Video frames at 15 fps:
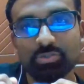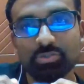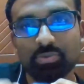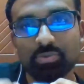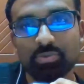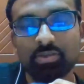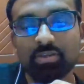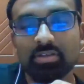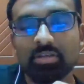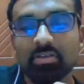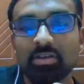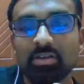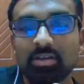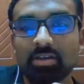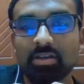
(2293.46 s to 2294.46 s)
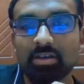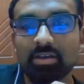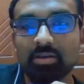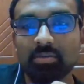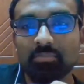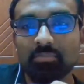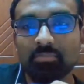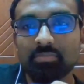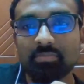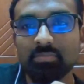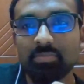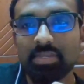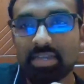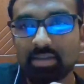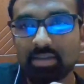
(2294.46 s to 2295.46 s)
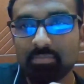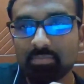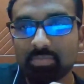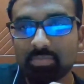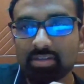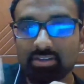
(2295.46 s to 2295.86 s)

become a conventional lawyer, a private